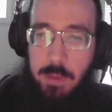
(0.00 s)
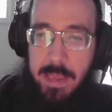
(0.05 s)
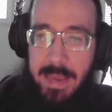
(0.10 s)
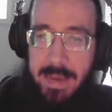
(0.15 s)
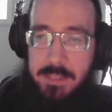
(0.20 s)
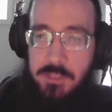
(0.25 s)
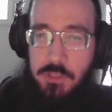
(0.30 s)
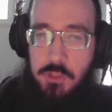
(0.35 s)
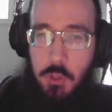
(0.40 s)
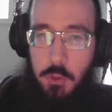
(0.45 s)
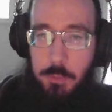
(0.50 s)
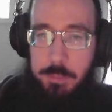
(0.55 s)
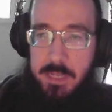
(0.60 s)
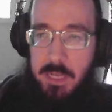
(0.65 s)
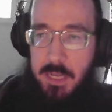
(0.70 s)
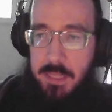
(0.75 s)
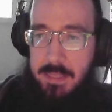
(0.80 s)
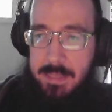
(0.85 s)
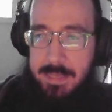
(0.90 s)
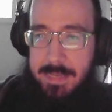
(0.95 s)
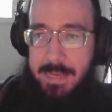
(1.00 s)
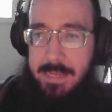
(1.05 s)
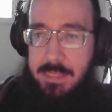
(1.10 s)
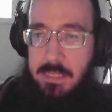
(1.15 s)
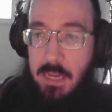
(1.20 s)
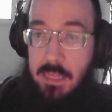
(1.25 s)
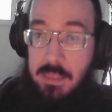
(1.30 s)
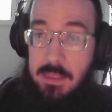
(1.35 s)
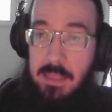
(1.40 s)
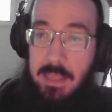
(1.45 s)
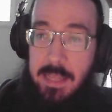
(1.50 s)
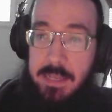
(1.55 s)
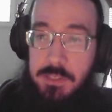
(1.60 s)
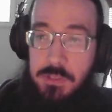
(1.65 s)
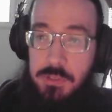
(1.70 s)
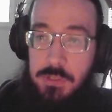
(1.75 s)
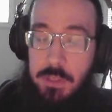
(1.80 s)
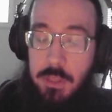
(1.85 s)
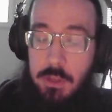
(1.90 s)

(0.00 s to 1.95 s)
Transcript: cast Open on the gate unless